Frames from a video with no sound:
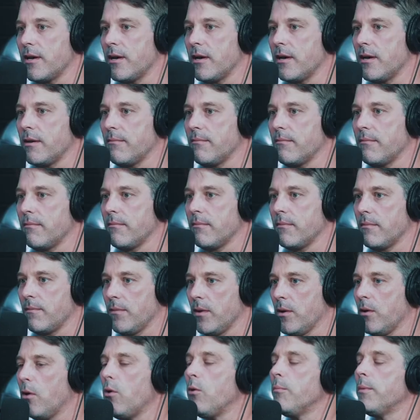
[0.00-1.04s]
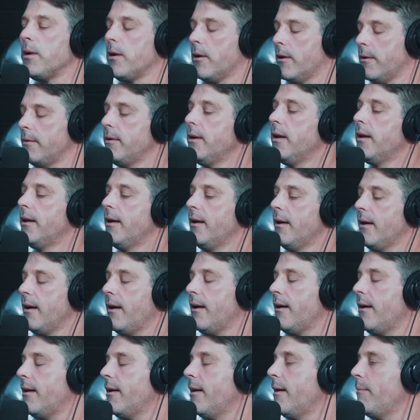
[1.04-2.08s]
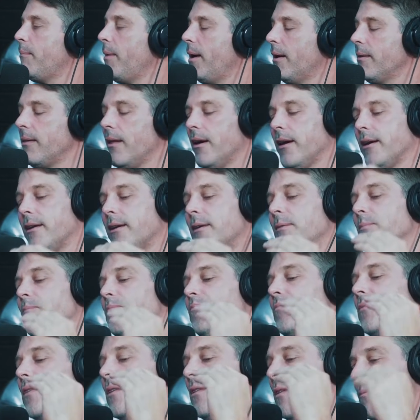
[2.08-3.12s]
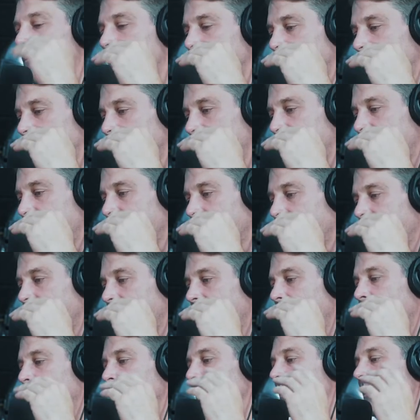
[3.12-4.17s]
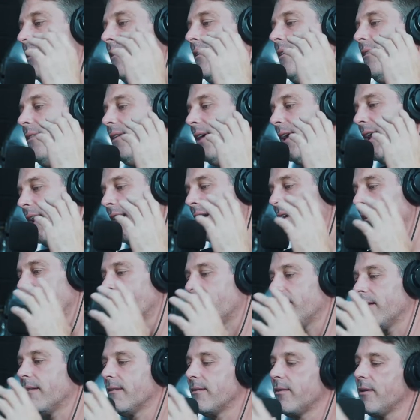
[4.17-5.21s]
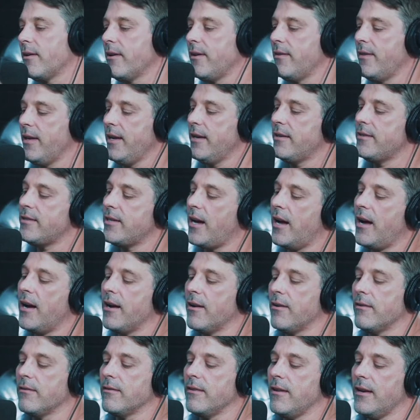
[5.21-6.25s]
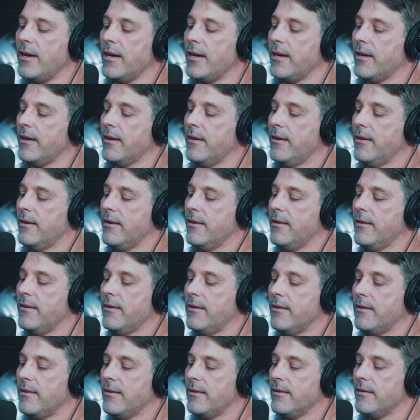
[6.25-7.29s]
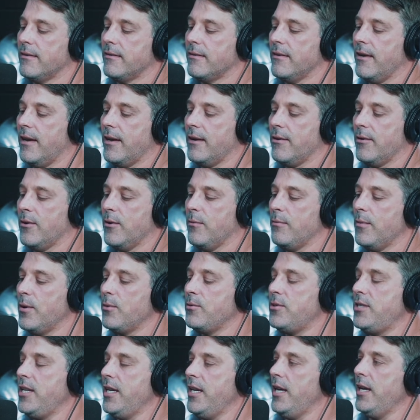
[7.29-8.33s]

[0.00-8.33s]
um, Holman on. Holman on. Yeah. Uh, about like the position of the helmet, the hair, the, the entire like I don't know motif